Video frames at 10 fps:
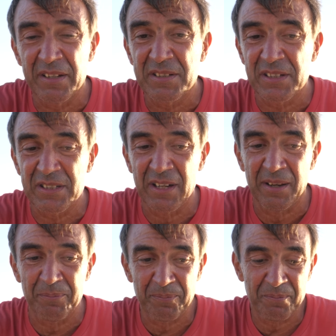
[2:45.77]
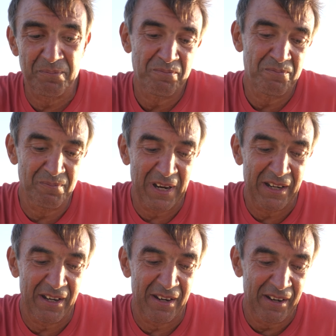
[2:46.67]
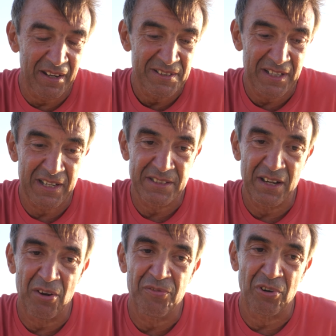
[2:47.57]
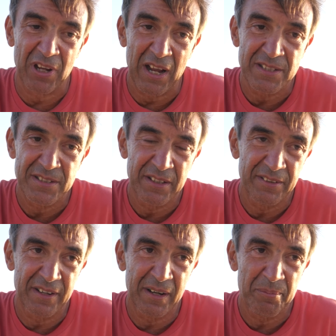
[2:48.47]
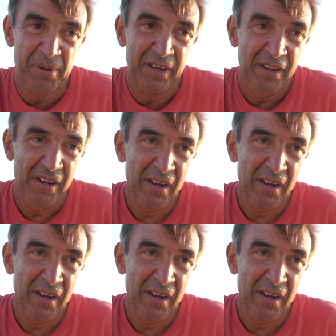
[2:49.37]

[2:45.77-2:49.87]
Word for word: This is um, many assays now for cancer therapy